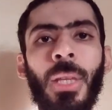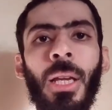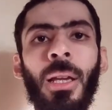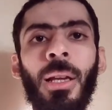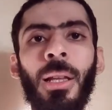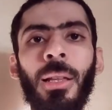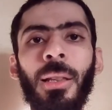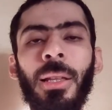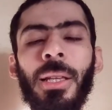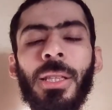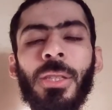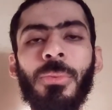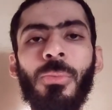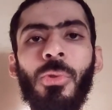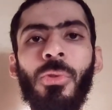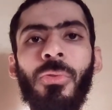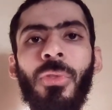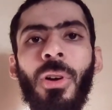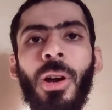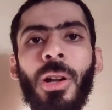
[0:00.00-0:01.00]
Let's
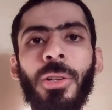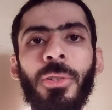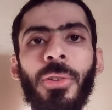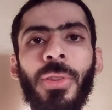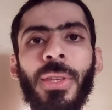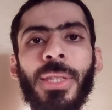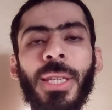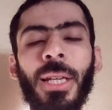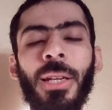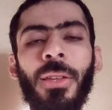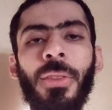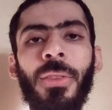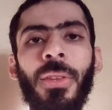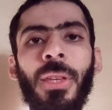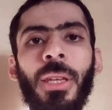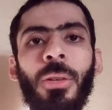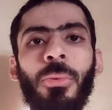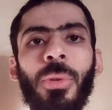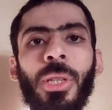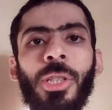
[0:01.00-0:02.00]
move on to the second
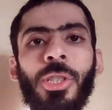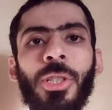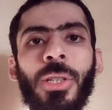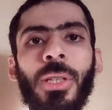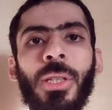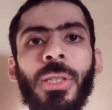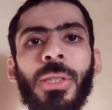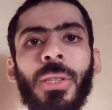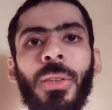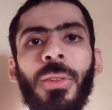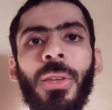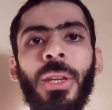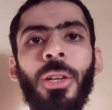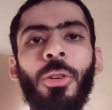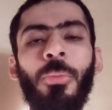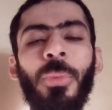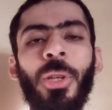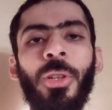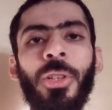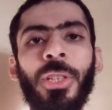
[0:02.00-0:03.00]
thing, which is the
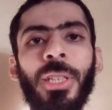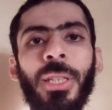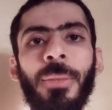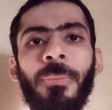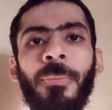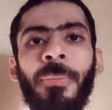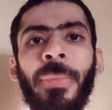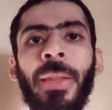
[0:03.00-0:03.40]
community.